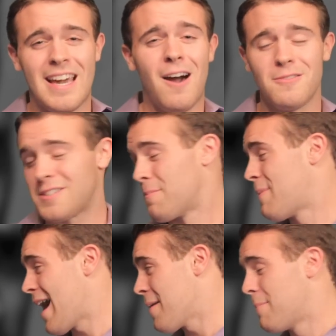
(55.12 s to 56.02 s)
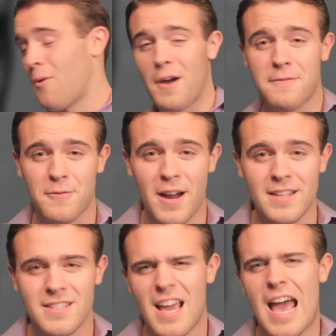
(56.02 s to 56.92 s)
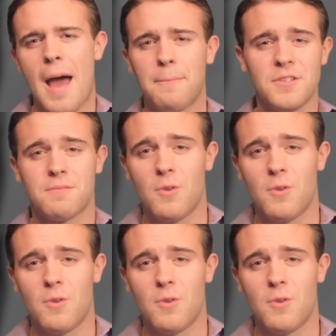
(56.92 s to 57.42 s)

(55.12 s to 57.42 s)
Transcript: countless bad boyfriends, hapless